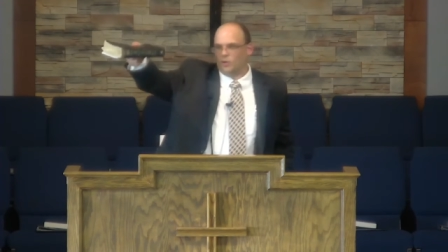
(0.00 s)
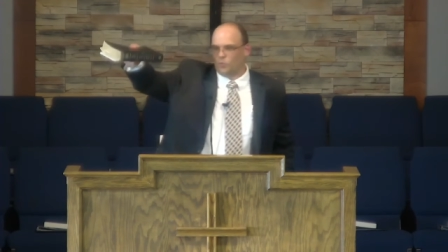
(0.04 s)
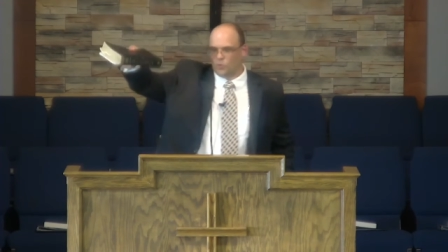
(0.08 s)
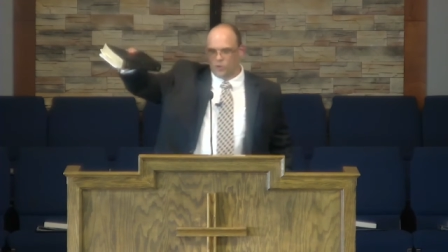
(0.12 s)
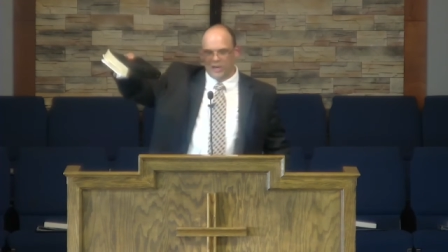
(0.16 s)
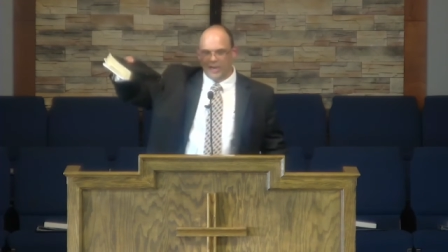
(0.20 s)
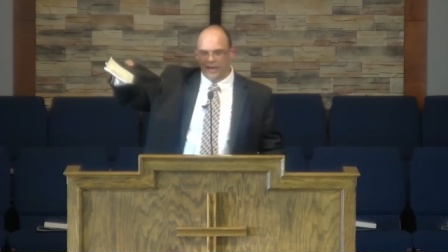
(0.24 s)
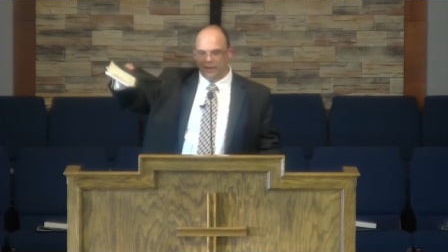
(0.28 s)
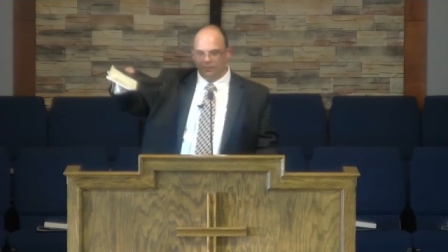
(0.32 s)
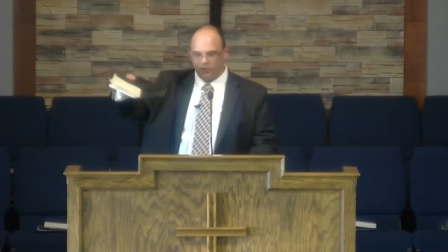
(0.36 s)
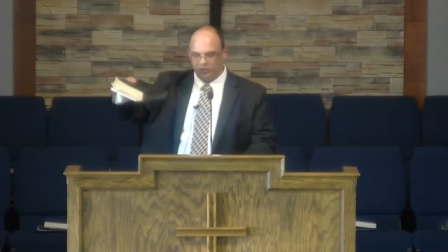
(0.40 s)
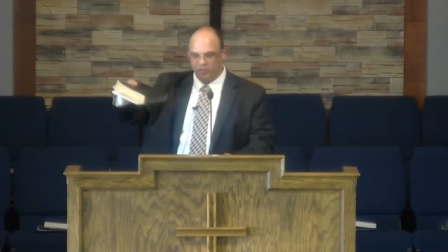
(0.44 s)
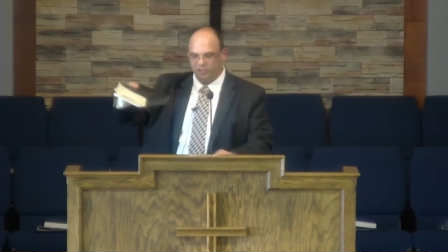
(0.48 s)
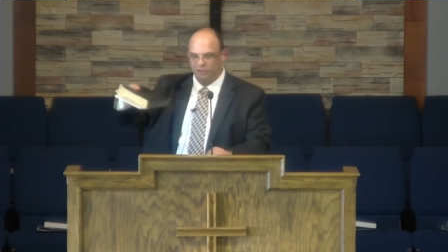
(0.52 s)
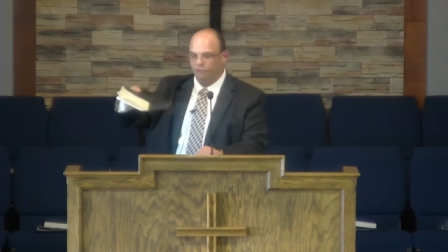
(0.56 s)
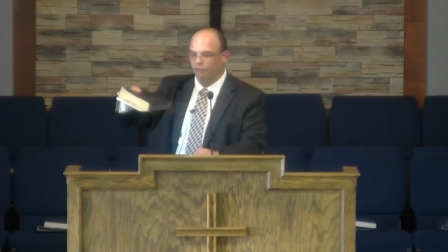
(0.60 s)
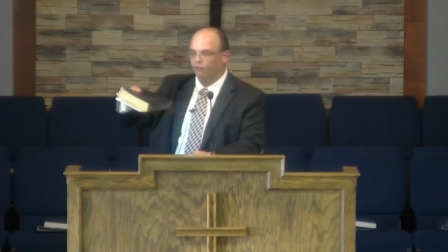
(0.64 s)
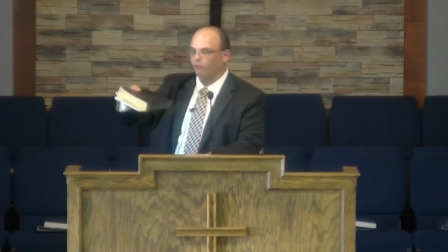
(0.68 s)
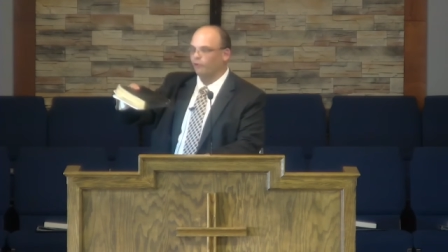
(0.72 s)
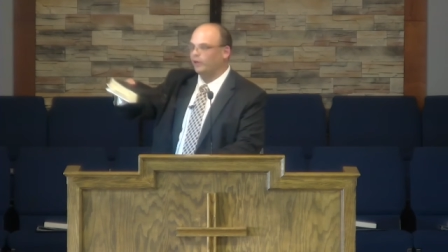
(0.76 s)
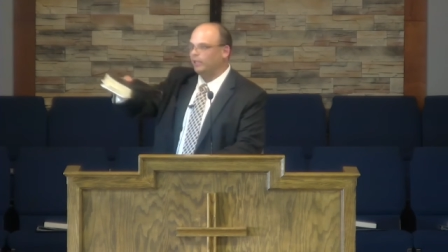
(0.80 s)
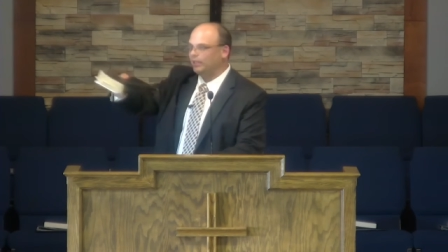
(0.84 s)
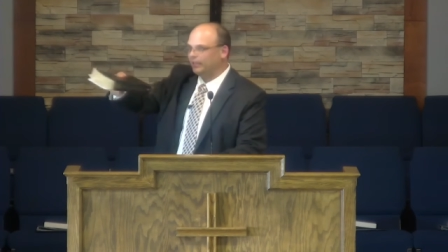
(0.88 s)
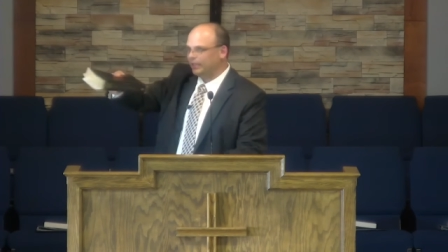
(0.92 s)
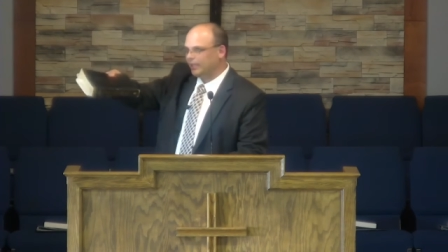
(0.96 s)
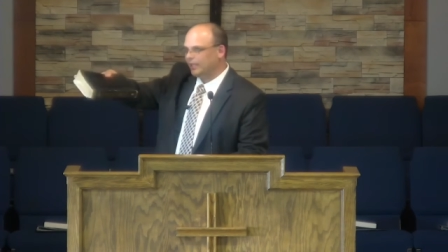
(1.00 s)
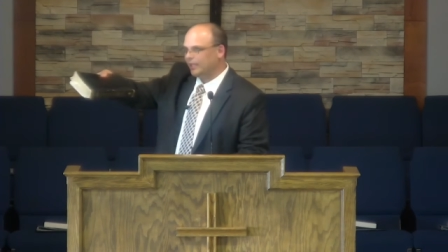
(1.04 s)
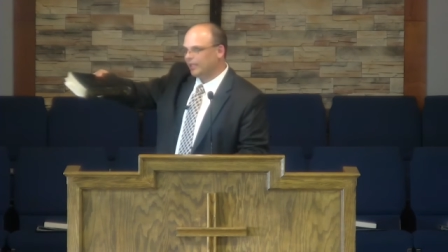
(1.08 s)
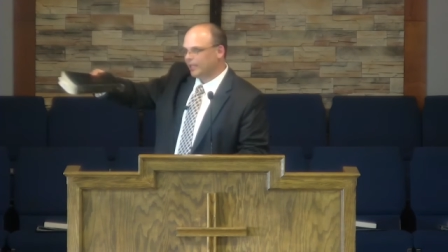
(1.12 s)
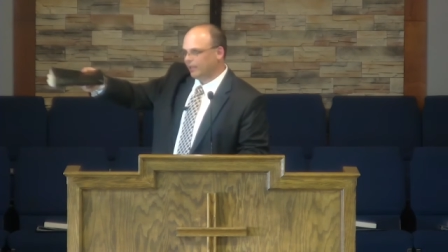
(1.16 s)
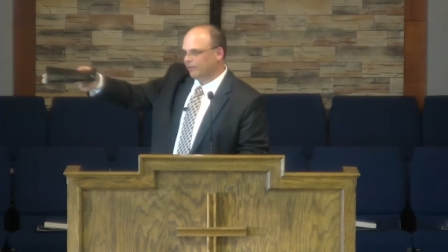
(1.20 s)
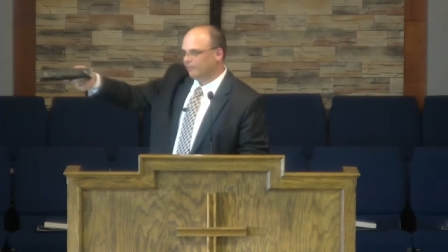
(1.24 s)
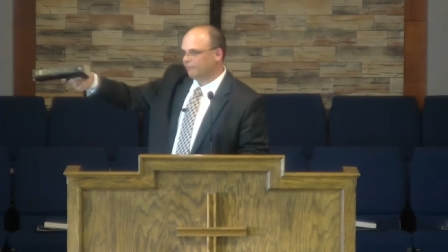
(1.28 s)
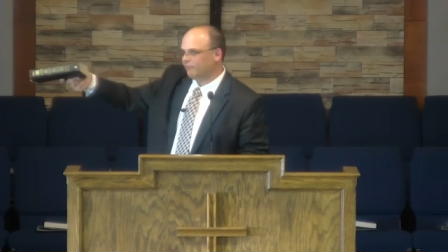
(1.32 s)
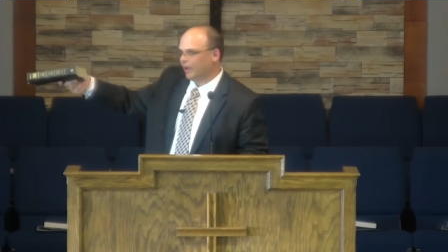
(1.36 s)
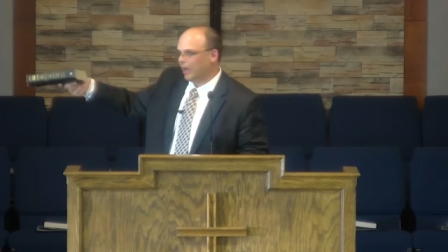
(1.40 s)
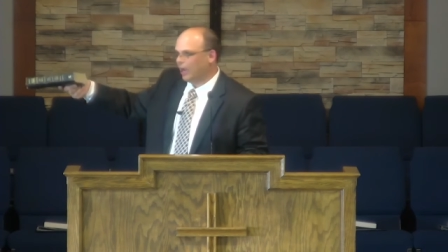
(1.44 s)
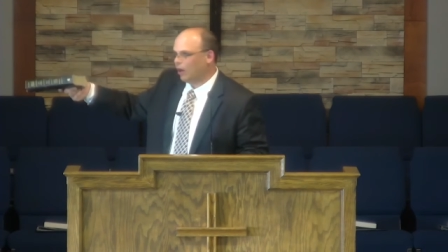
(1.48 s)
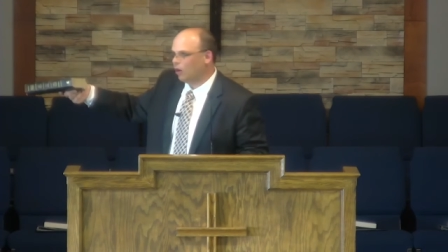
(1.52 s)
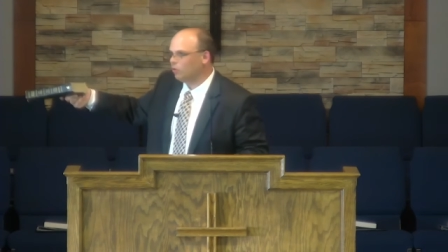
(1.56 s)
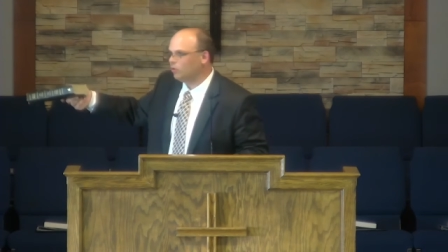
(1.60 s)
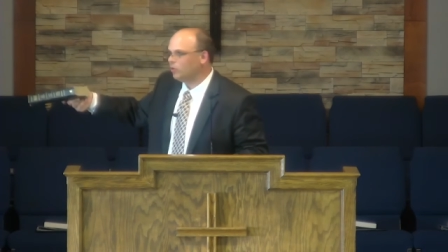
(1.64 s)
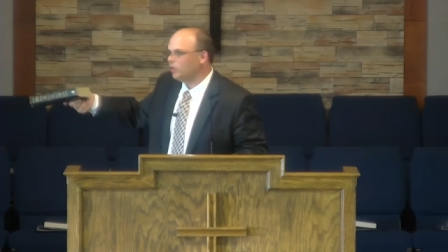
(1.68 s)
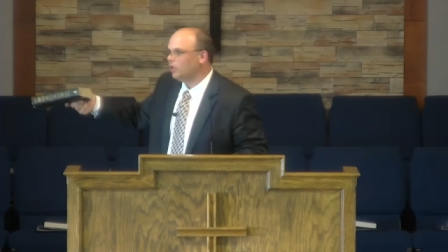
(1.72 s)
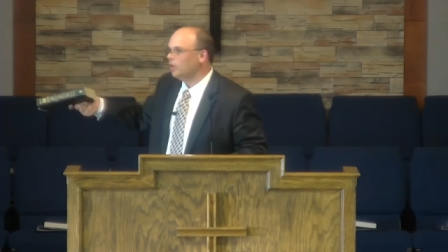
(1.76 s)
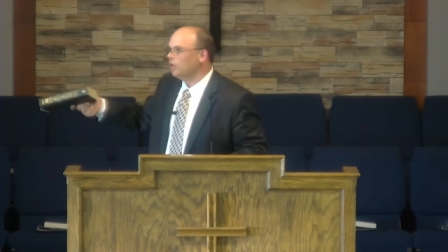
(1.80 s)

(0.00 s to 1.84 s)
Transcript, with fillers: We're able to freely give out